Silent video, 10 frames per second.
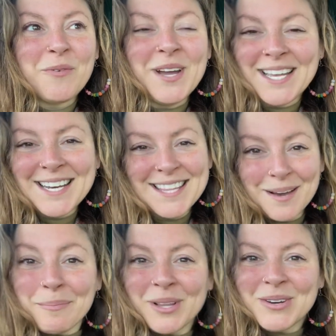wind
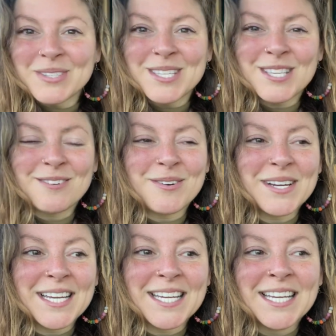that blows through
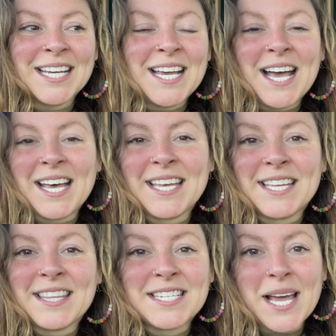it
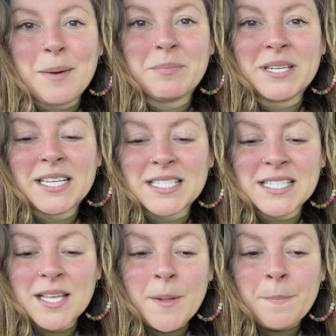and the
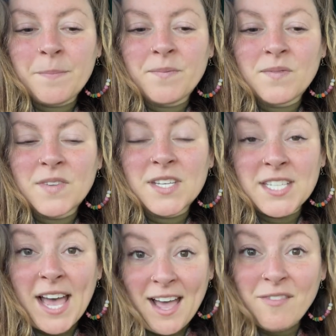dampness
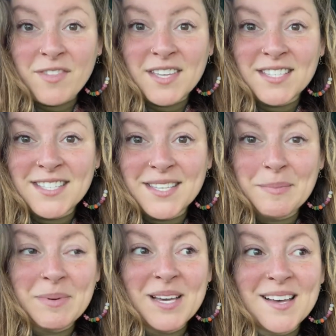to have this
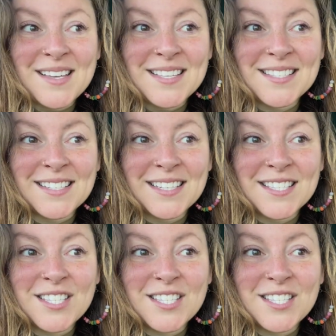because it's